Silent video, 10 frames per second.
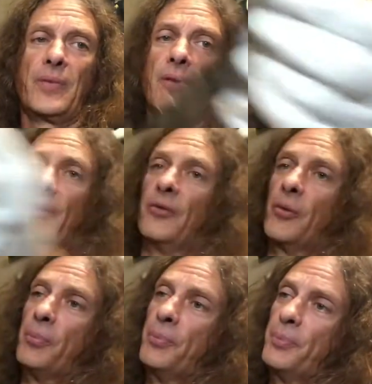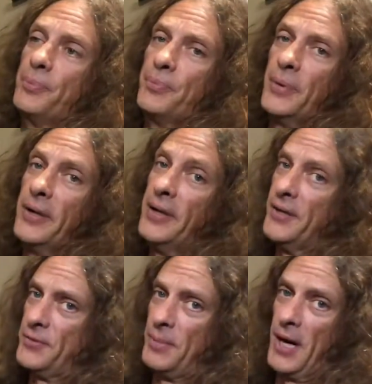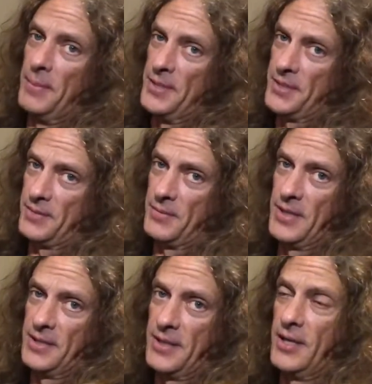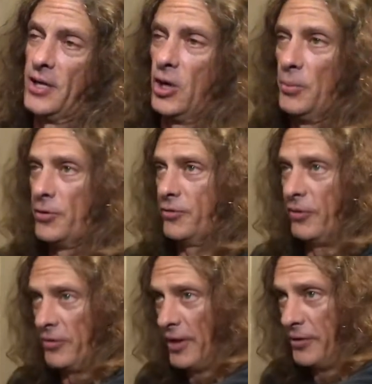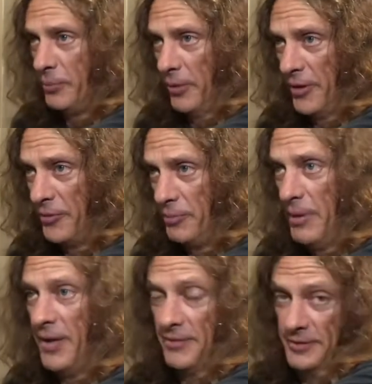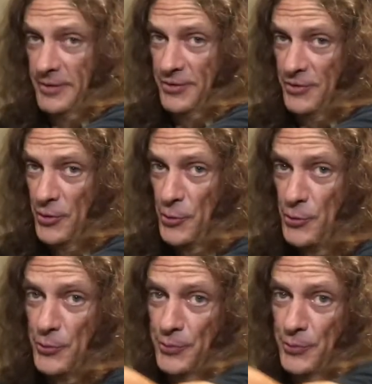There's a big spot missing right there. It almost looked like the blade's bent. It's so